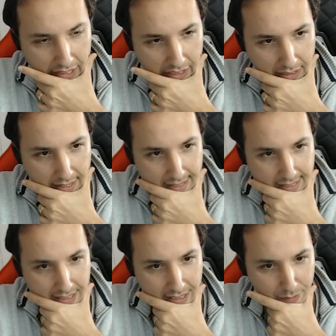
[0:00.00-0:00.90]
Yes,
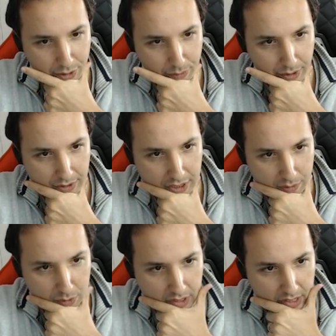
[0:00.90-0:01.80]
it seems to be
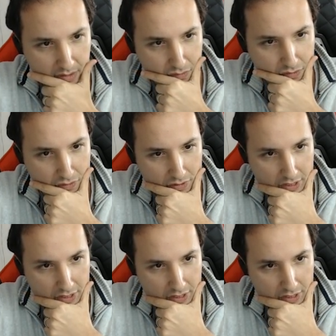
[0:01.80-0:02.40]
reasonable enough.